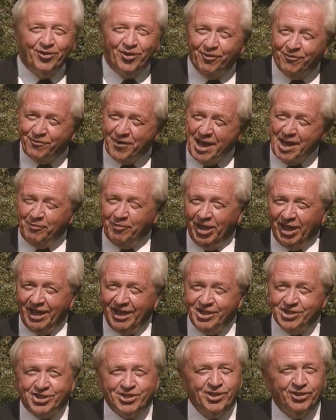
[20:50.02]
the
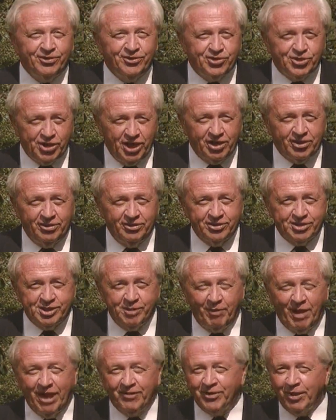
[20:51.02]
family still chuckles
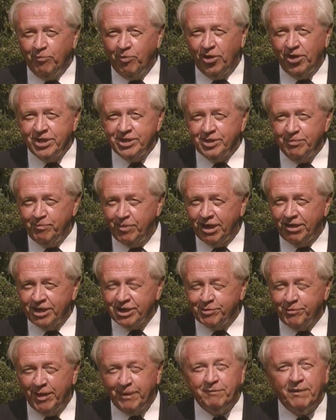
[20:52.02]
about the boys'
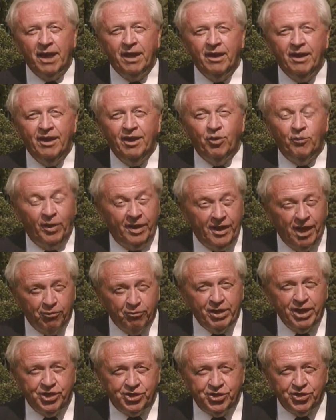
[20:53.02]
embarrassment when they
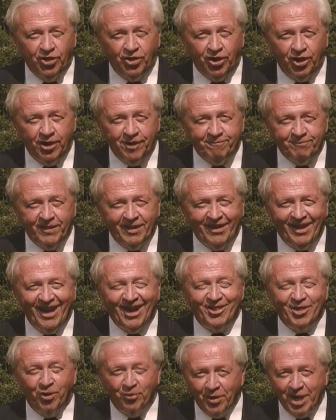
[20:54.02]
reach shore
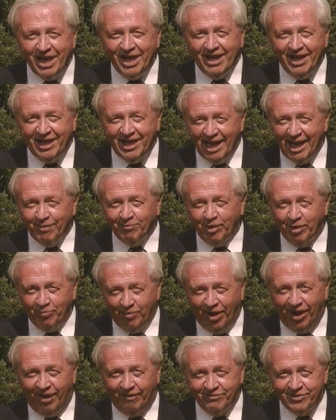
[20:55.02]
and the waiting camera
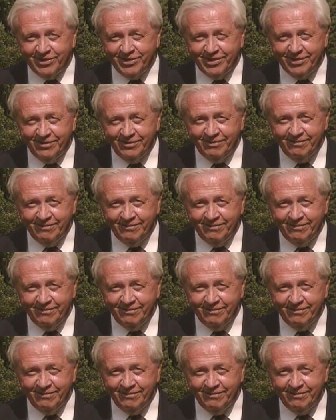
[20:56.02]
buffs.